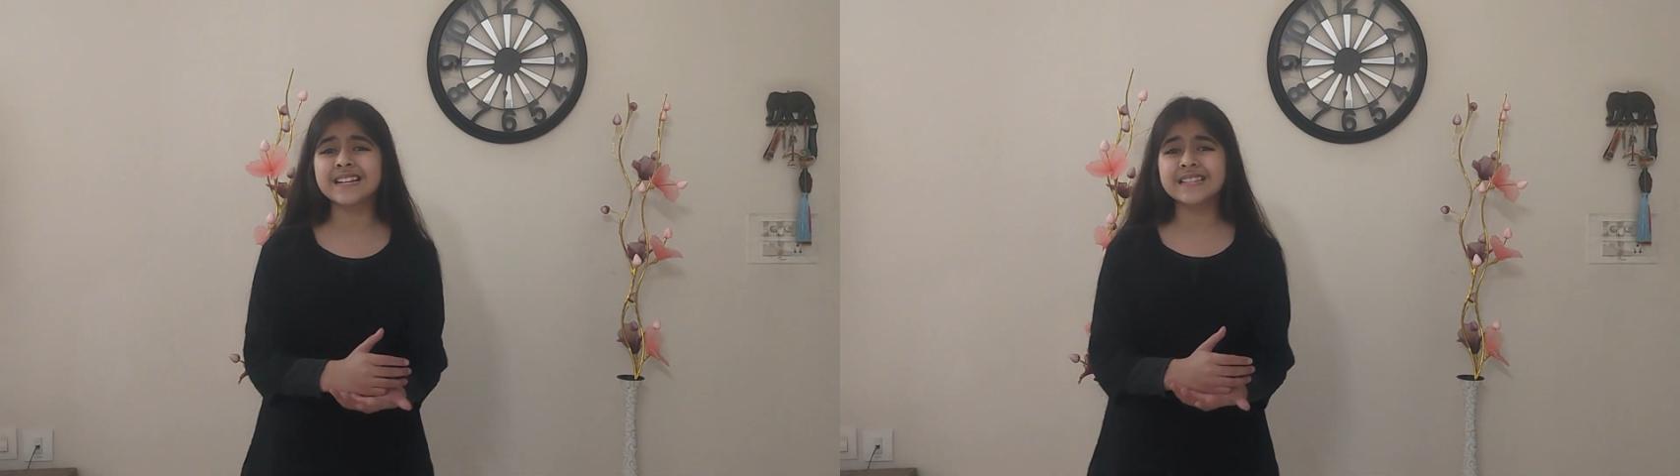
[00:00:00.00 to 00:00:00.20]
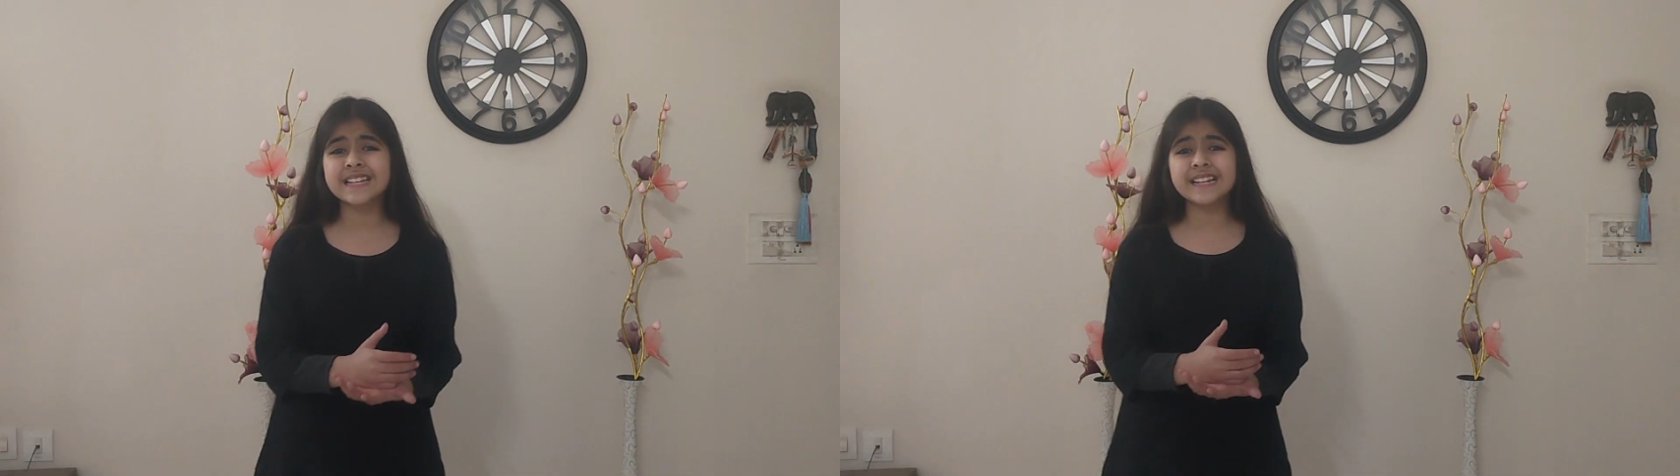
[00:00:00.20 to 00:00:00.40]

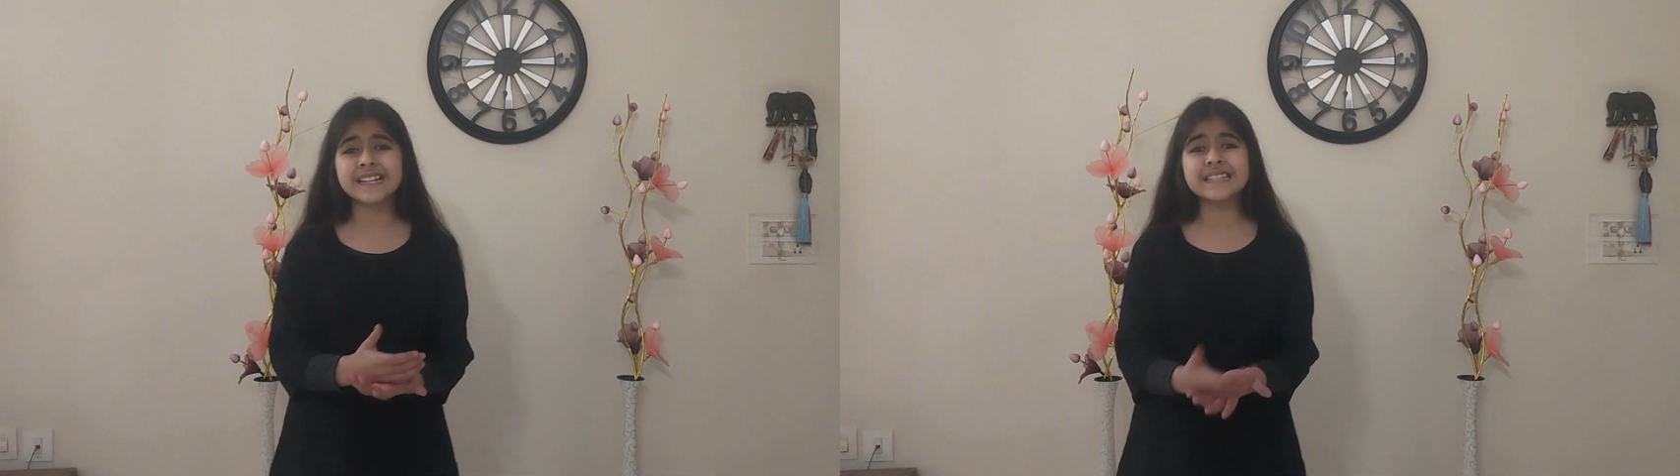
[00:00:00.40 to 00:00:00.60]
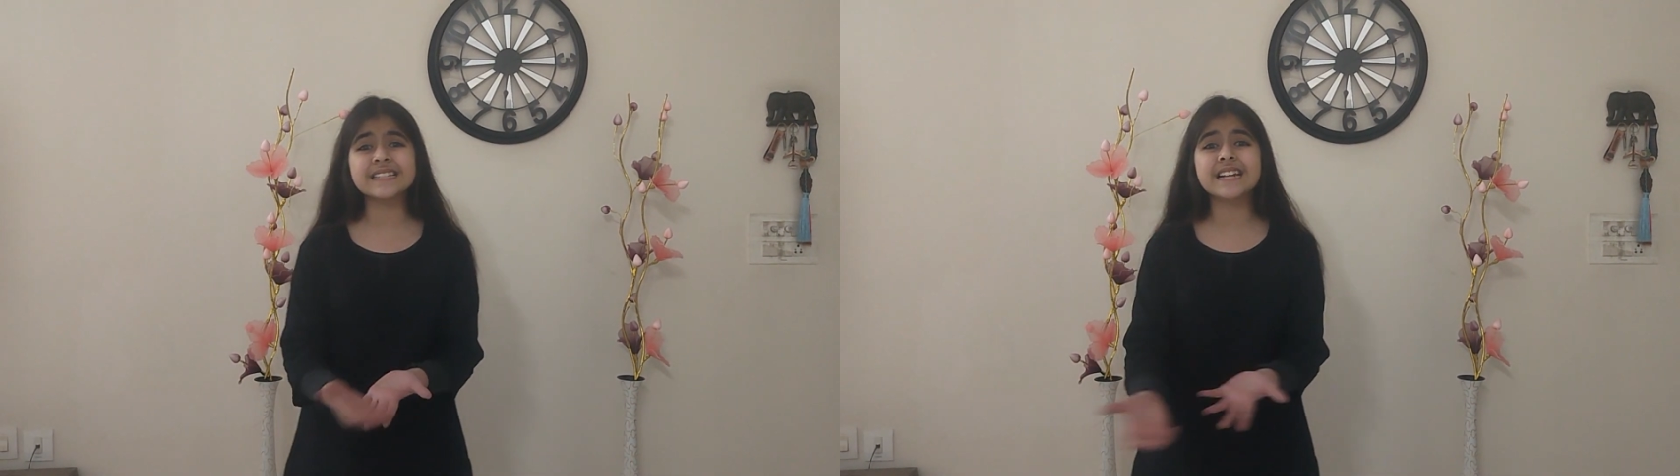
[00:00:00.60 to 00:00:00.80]

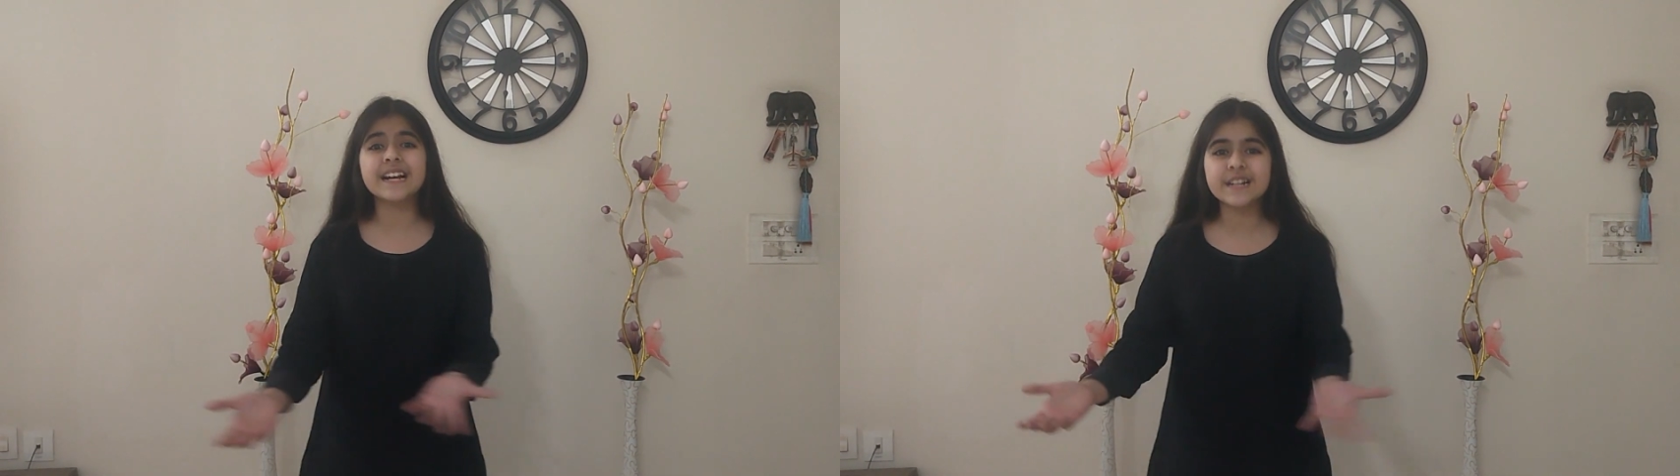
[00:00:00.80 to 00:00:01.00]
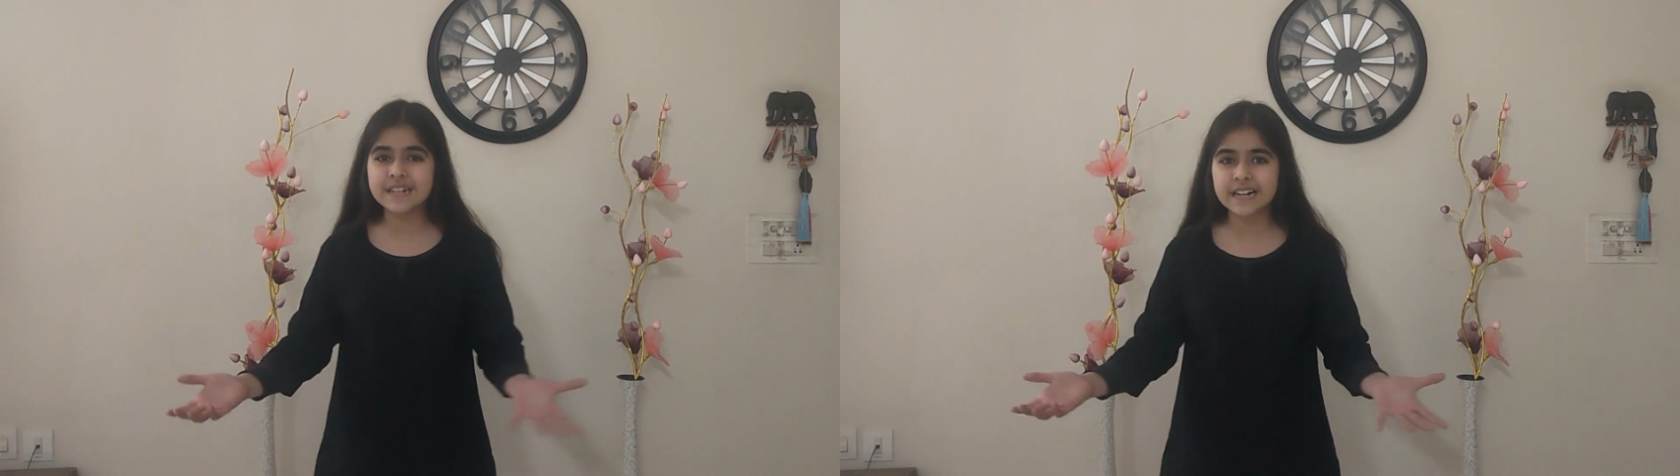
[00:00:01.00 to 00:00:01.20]
ceilings
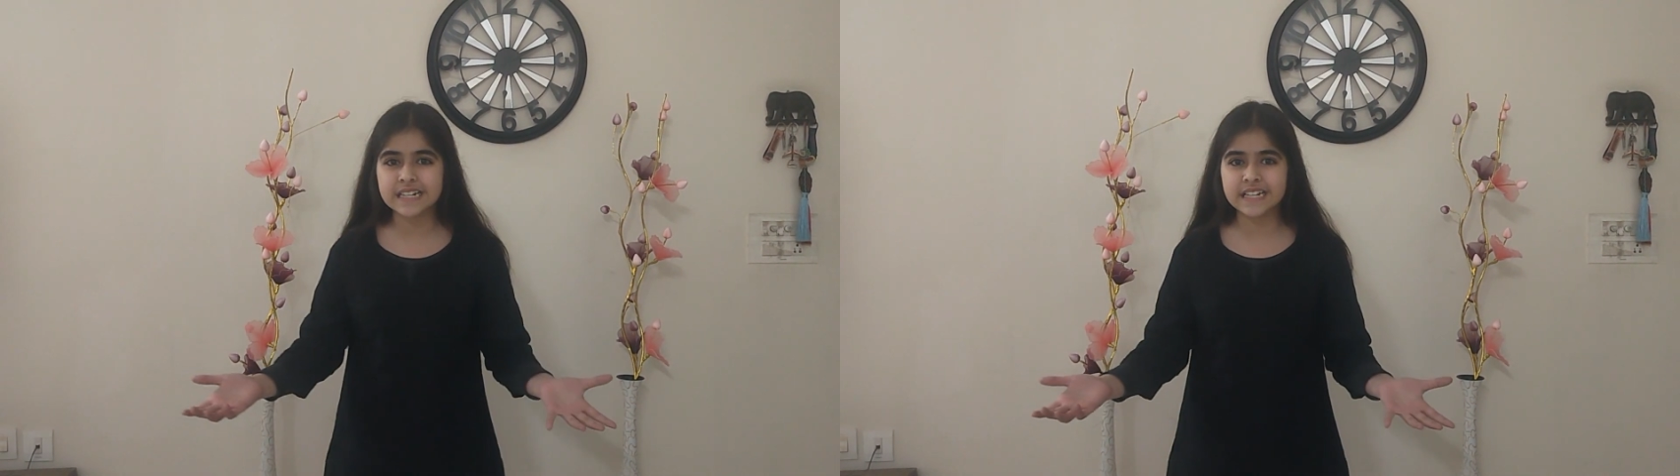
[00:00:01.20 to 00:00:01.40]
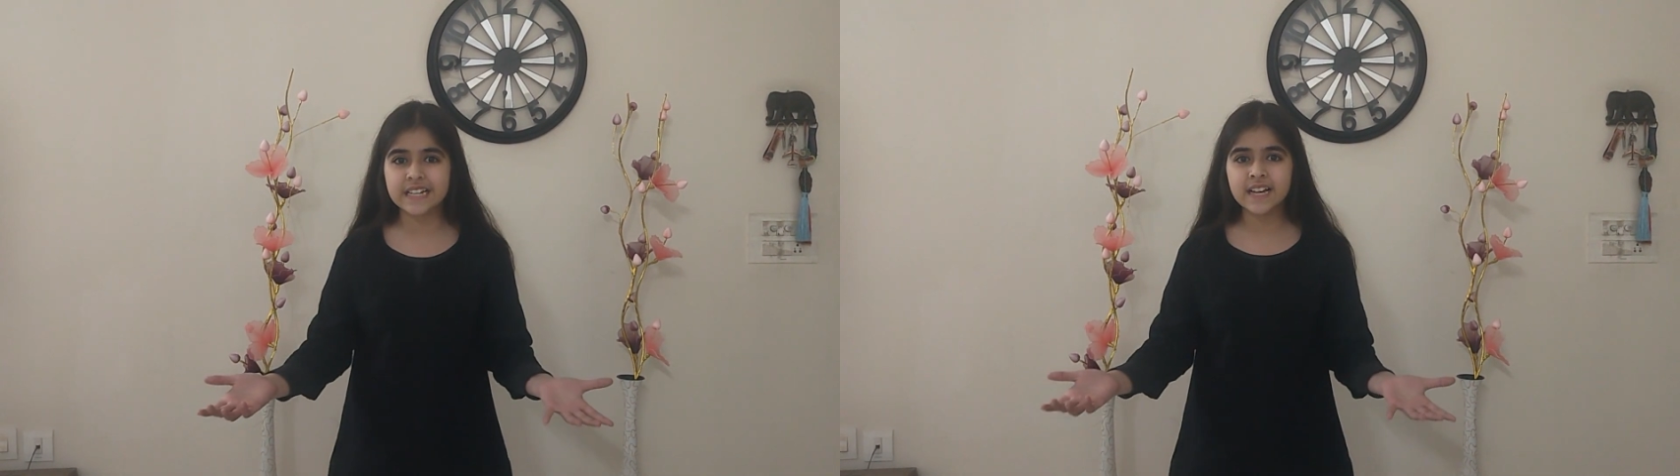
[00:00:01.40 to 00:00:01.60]

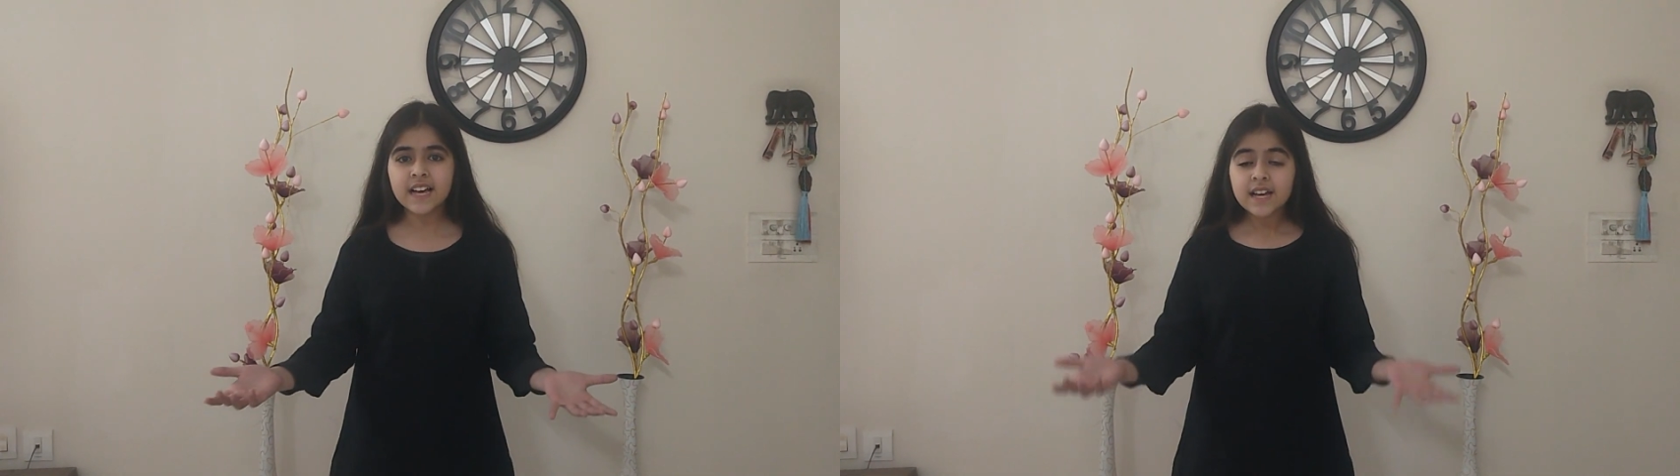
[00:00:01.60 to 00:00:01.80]
regularly.